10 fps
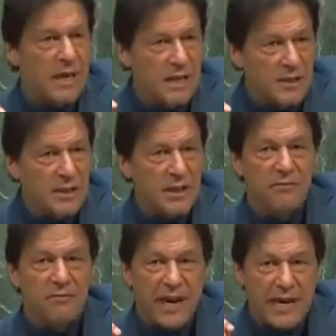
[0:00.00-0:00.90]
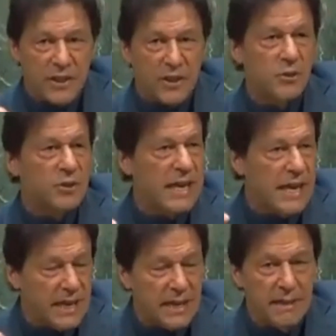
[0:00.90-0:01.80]
country fights to the
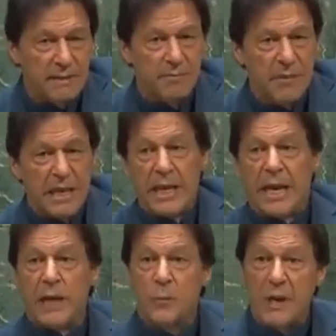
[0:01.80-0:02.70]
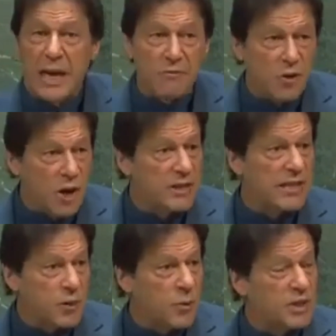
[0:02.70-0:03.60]
end, It will have
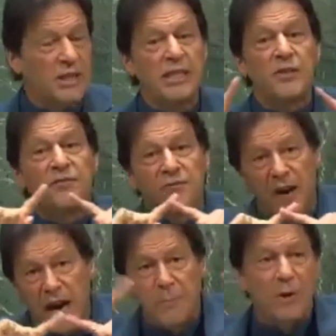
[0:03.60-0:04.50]
consequences far